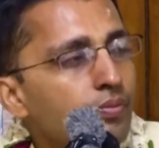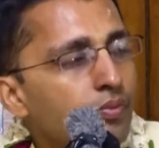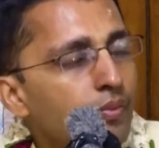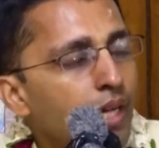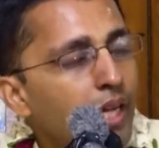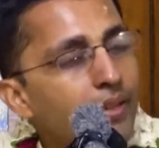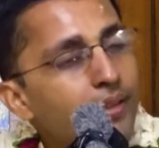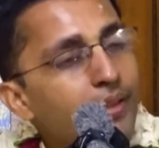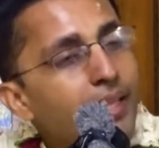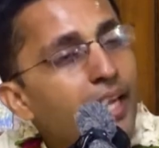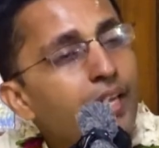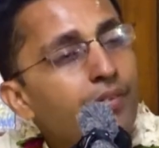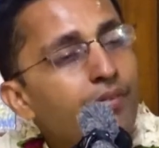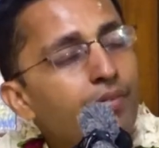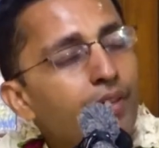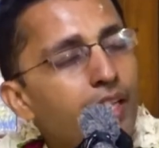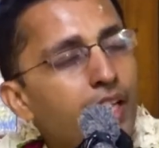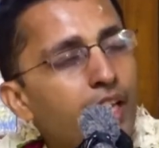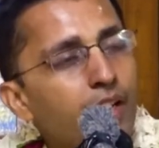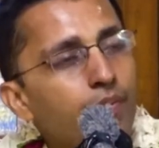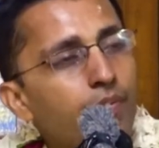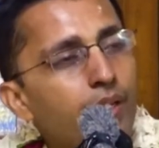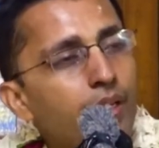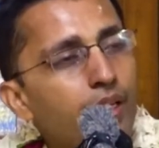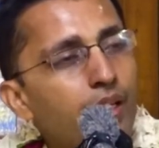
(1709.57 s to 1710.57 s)
and then we
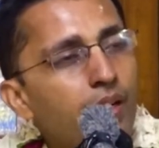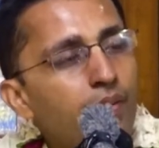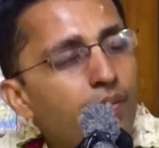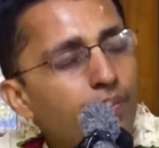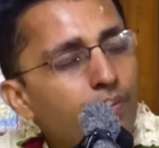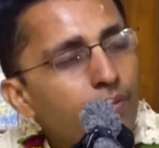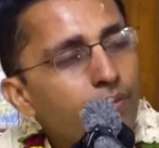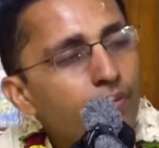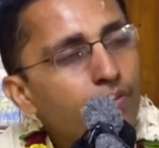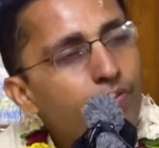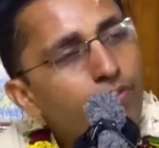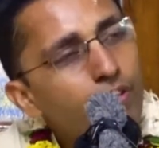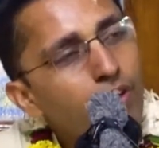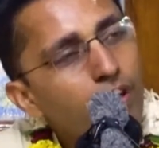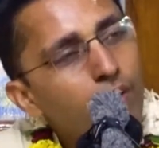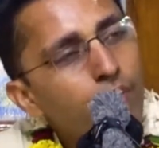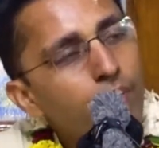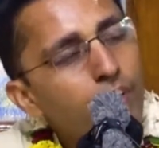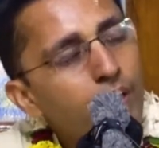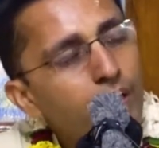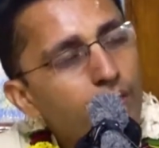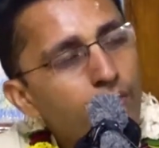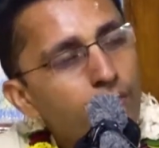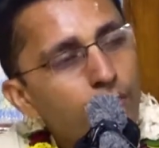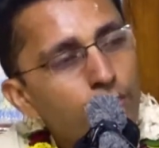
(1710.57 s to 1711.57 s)
can become
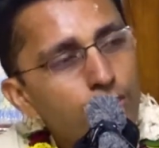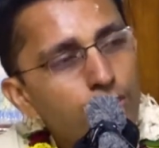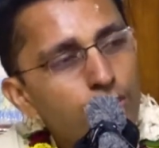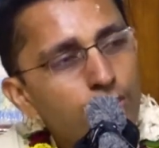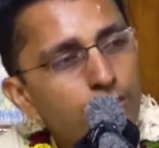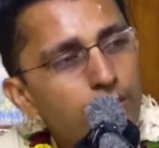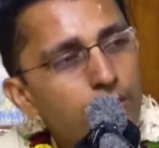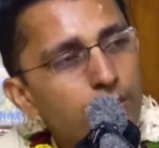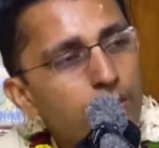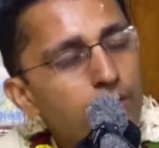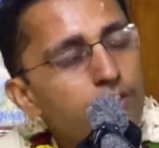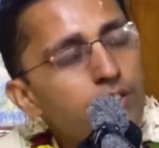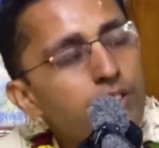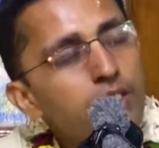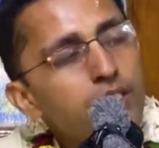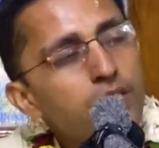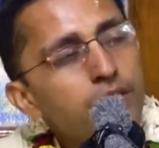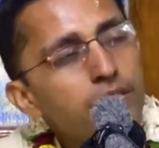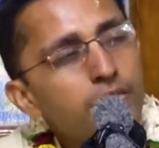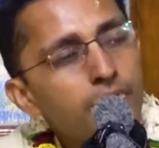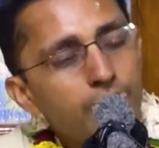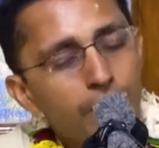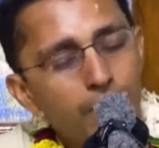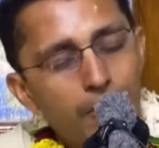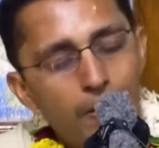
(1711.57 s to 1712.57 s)
firm in devotional
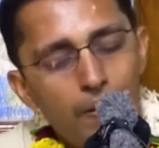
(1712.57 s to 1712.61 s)
service.